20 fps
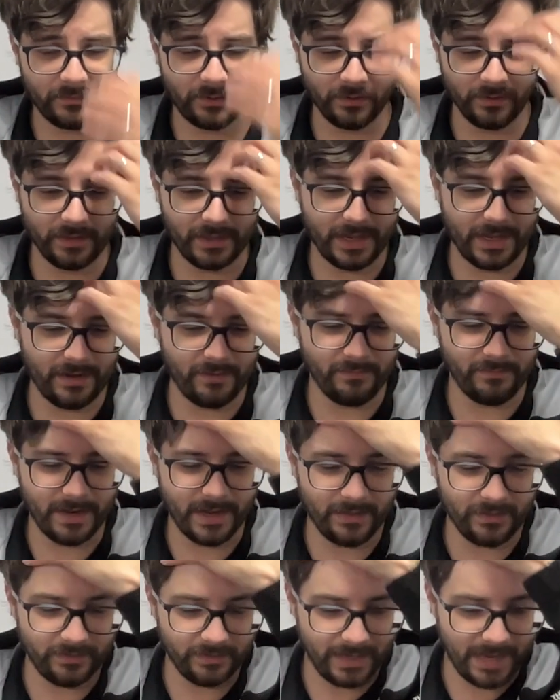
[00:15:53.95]
or that
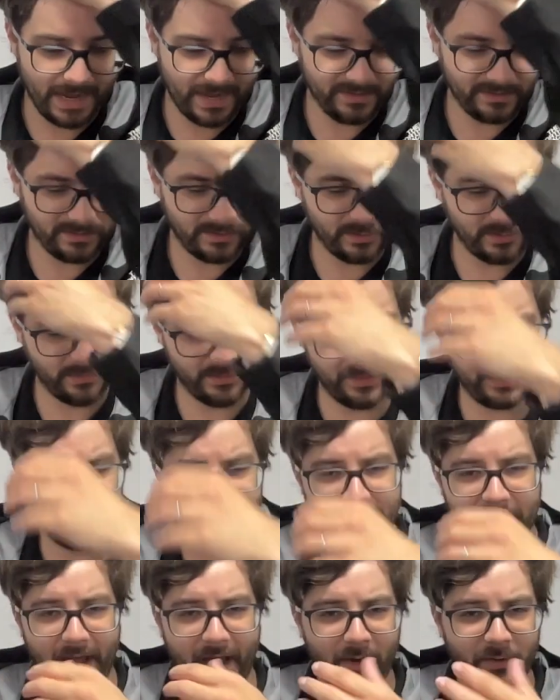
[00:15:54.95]
rather has
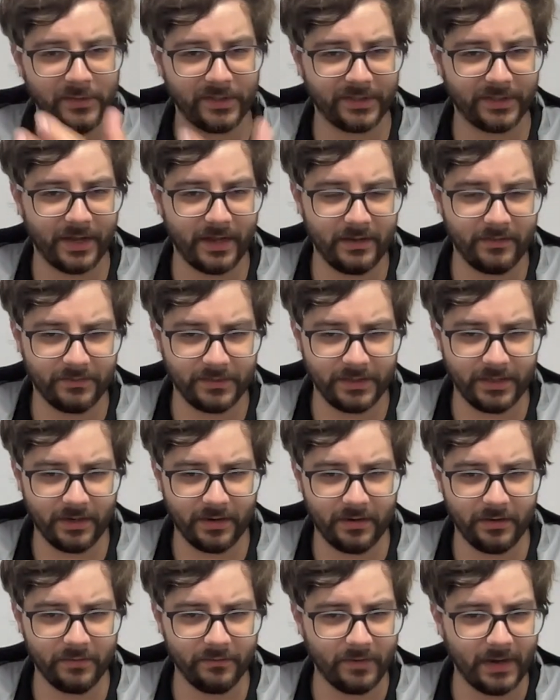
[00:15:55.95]
currency outside of the
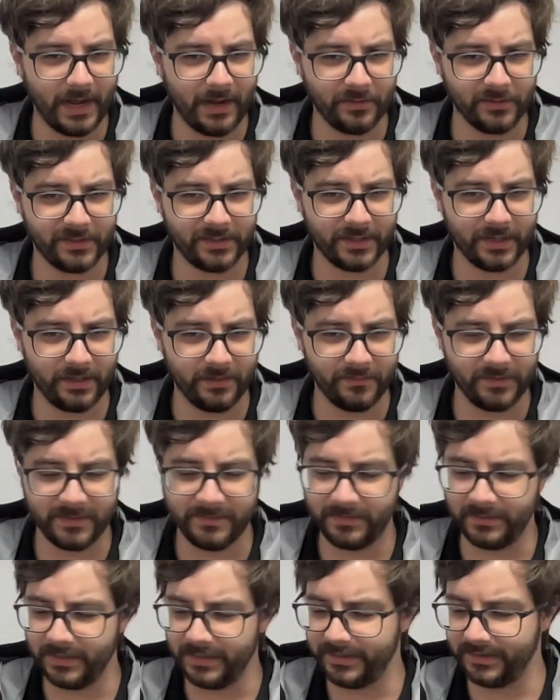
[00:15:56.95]
narrative or outside of its
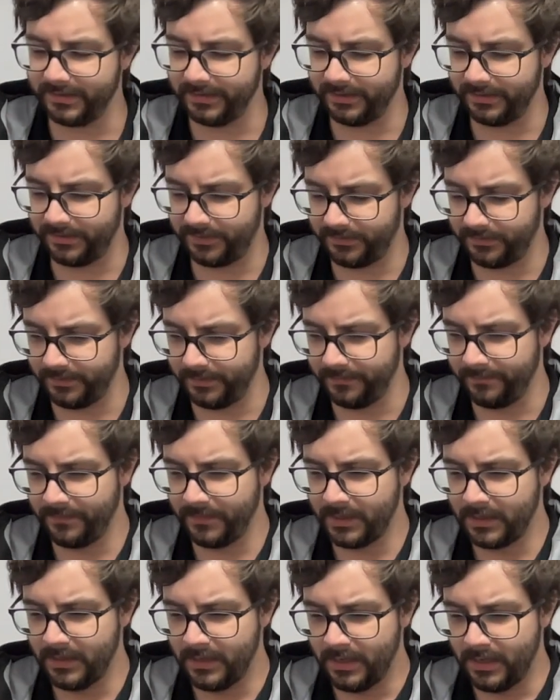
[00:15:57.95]
place in history,
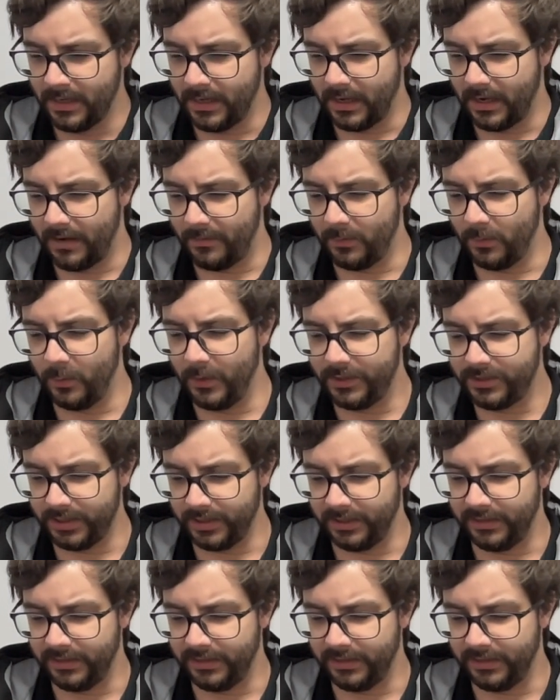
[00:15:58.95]
which